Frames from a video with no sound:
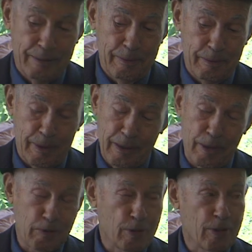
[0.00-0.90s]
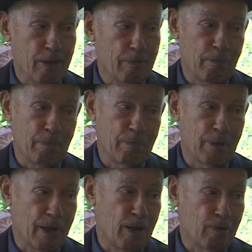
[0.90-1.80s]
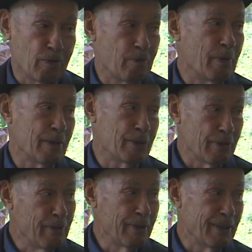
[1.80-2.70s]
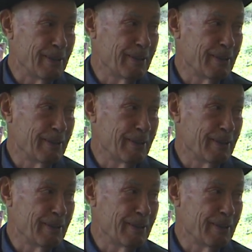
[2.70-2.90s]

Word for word: But I was still proud of my Zinfandel.